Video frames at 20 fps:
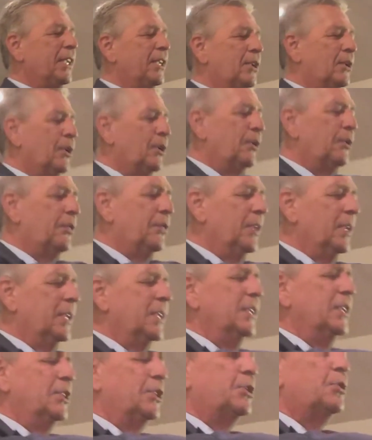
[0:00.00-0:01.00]
the earth,
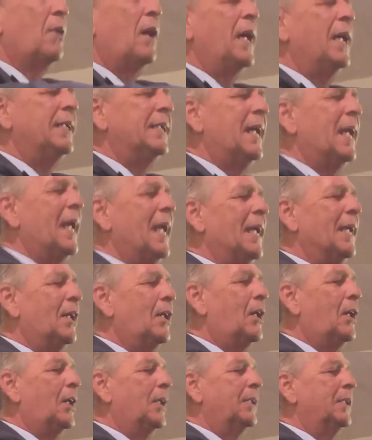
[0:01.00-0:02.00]
trying to hang
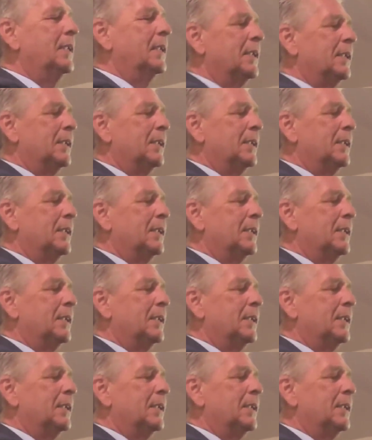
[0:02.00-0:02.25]
on,